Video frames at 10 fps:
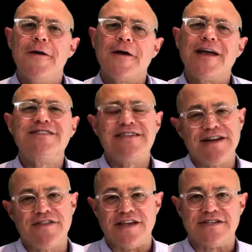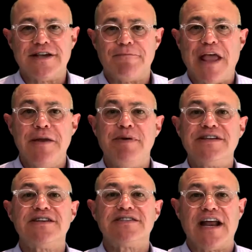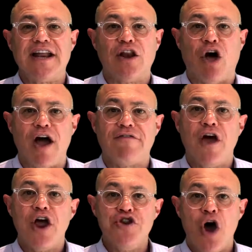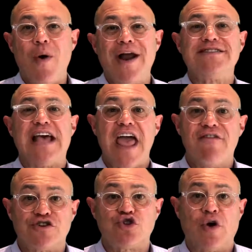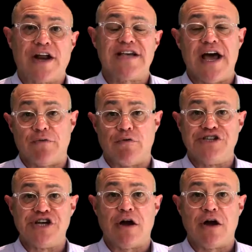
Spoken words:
Consider this, in business and in life, no one has ever taught us how to reach our